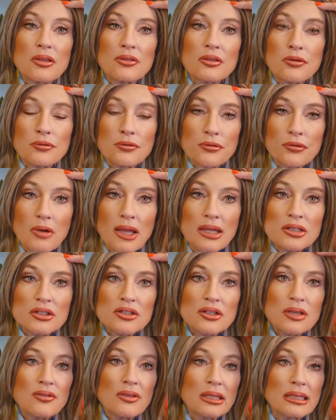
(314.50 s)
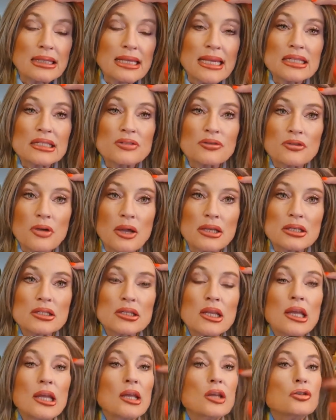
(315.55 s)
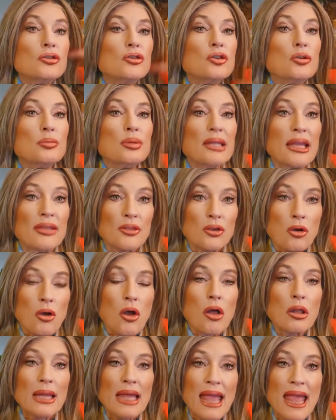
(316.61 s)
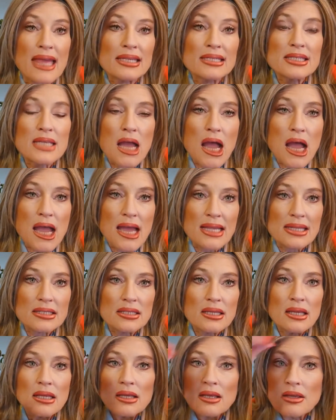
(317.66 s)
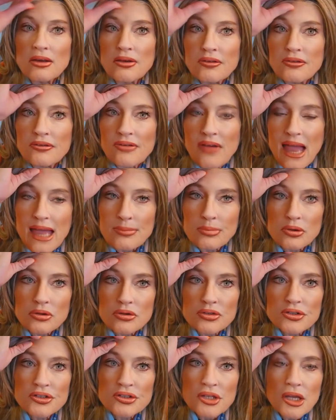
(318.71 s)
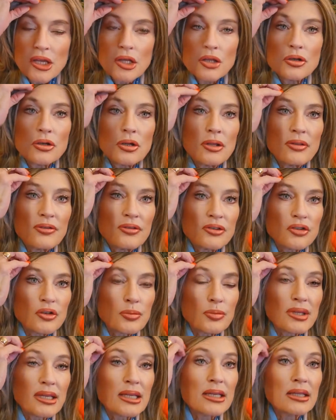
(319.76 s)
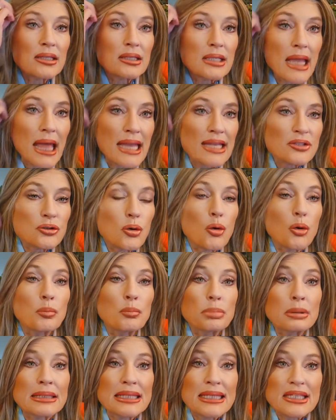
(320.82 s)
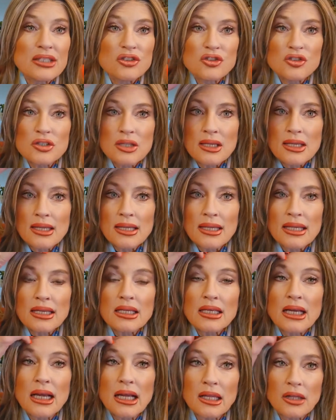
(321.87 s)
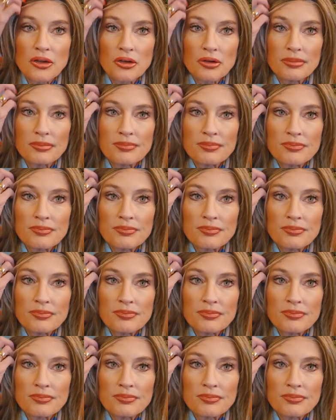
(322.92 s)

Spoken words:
the front, the lace front, to be, and they're all hand-tied fibers, to be light or bleached in color